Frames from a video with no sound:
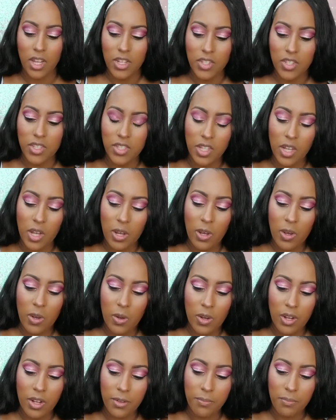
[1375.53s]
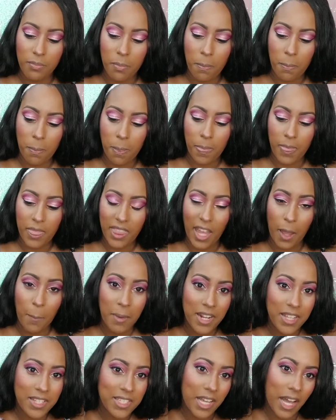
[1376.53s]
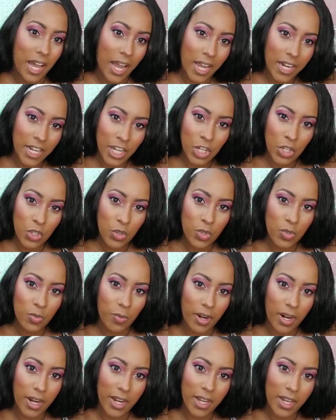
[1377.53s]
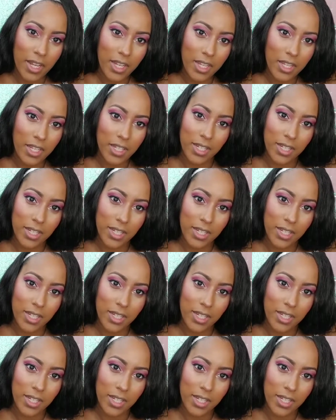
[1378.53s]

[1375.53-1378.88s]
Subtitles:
So, I mean, it's kind of nude, right?